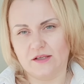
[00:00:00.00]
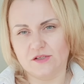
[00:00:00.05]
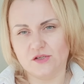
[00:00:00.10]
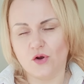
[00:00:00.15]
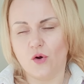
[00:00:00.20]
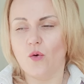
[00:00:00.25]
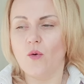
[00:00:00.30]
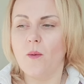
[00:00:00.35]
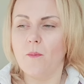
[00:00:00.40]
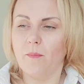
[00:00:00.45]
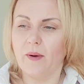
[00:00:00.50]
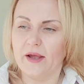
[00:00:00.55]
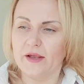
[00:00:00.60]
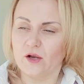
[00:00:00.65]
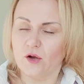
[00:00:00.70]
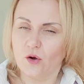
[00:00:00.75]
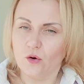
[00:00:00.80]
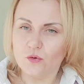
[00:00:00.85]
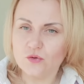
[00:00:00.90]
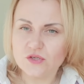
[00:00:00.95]
So my
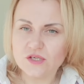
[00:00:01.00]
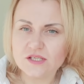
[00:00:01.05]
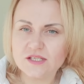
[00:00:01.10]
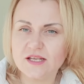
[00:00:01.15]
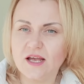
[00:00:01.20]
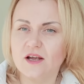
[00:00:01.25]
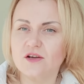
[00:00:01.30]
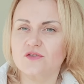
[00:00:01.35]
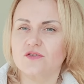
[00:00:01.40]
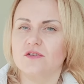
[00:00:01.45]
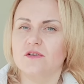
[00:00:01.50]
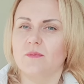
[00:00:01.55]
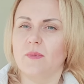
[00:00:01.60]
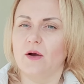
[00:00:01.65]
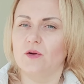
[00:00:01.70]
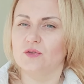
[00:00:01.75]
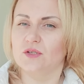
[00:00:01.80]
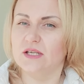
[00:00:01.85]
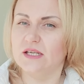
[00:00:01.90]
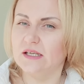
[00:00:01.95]
coaching session
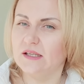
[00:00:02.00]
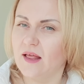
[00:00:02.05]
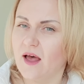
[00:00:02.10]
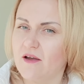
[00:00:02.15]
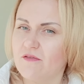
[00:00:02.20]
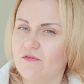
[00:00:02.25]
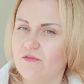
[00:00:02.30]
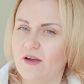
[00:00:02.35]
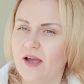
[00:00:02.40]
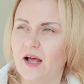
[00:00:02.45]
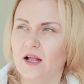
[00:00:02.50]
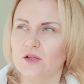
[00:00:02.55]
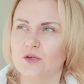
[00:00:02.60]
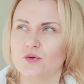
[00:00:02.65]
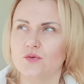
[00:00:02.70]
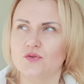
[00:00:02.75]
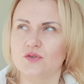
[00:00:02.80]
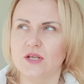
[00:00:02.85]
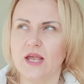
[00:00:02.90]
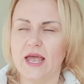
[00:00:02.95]
about key life
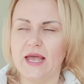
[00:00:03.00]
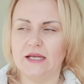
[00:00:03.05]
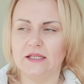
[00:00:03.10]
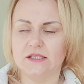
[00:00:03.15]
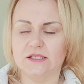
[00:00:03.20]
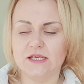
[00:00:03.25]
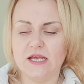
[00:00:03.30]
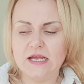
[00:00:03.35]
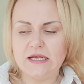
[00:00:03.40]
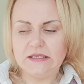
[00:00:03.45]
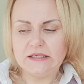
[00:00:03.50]
values and